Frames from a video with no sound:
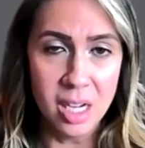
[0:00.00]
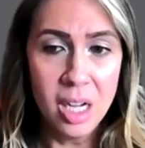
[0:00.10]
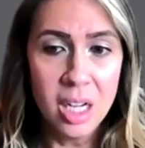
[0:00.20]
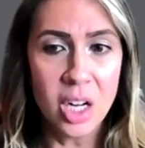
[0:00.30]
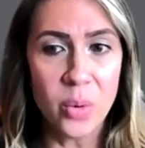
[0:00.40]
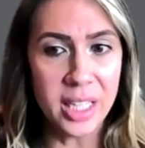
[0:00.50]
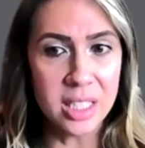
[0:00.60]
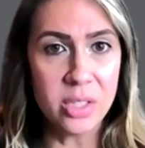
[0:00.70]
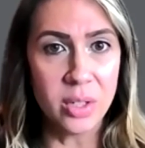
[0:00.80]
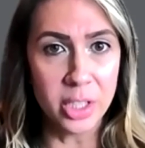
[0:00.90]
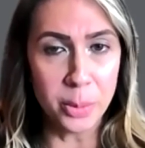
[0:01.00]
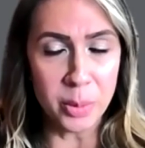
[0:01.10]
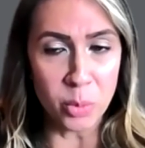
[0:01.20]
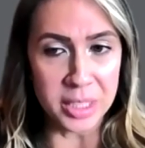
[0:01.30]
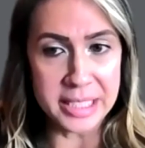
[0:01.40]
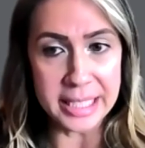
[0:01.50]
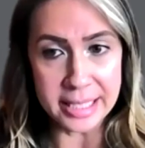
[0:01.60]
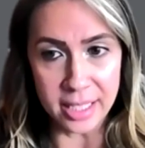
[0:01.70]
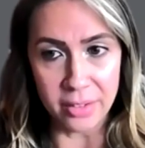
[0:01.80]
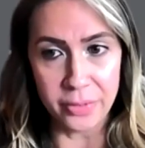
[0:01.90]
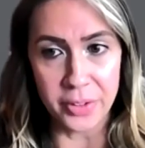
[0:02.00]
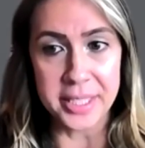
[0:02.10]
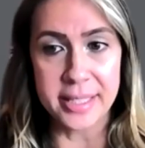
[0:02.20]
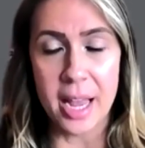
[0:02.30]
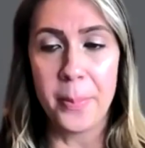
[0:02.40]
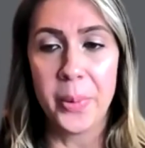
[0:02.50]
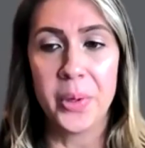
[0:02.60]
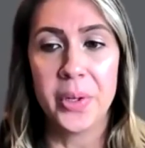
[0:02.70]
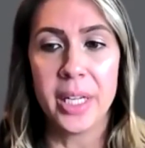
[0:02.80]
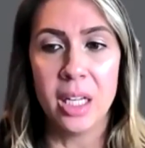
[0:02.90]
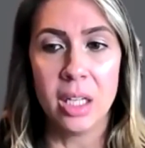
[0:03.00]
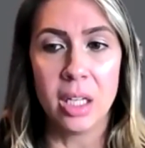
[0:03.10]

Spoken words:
Going into a little bit more detail, for example, in